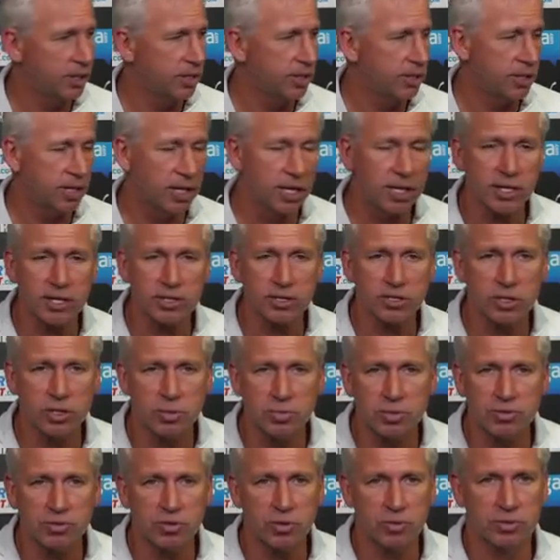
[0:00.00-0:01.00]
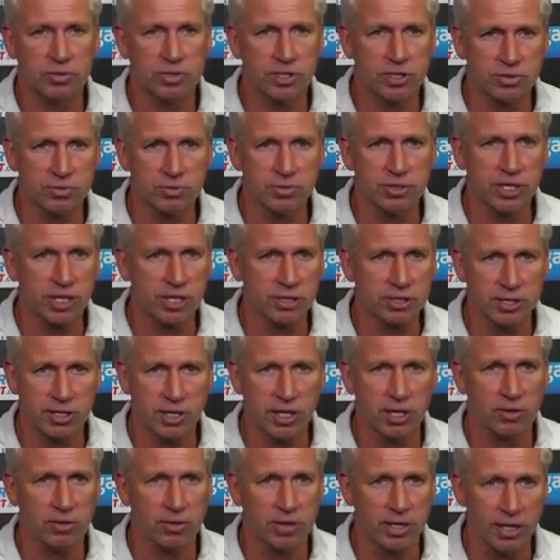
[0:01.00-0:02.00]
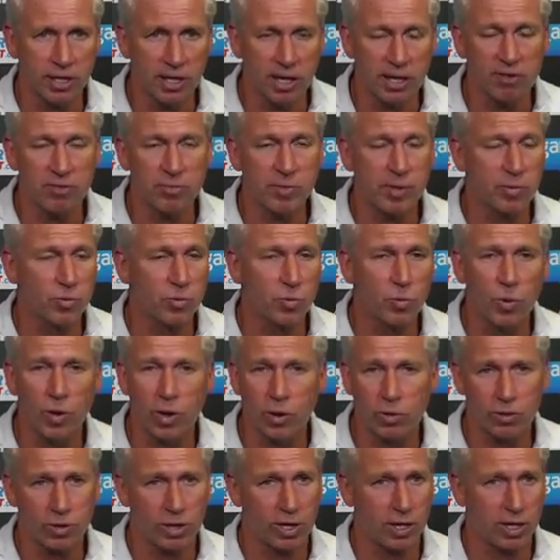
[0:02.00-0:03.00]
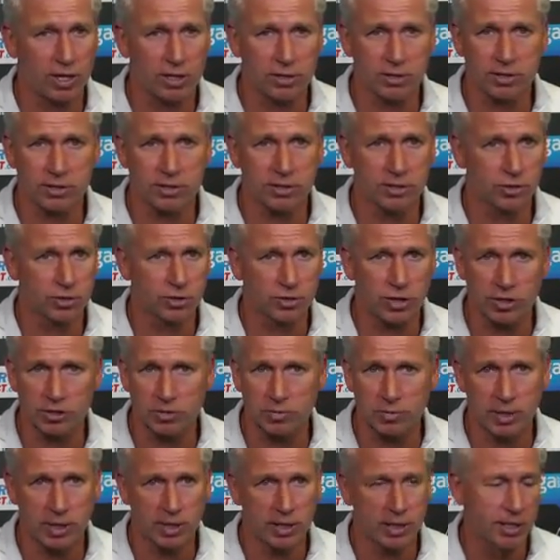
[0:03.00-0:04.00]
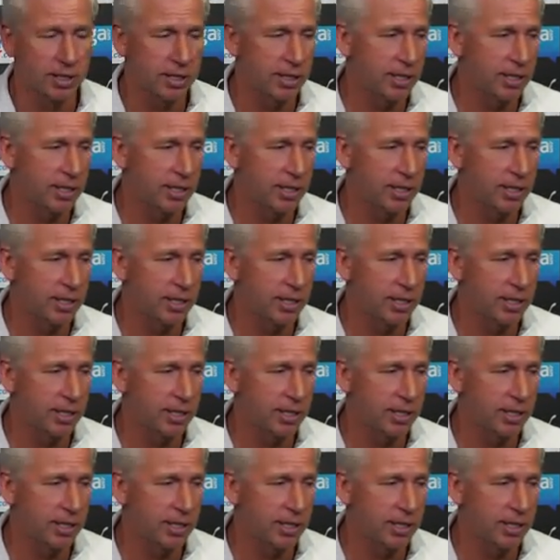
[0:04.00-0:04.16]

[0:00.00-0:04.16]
The last two performances from Cheick Tiote have been world-class, trust me,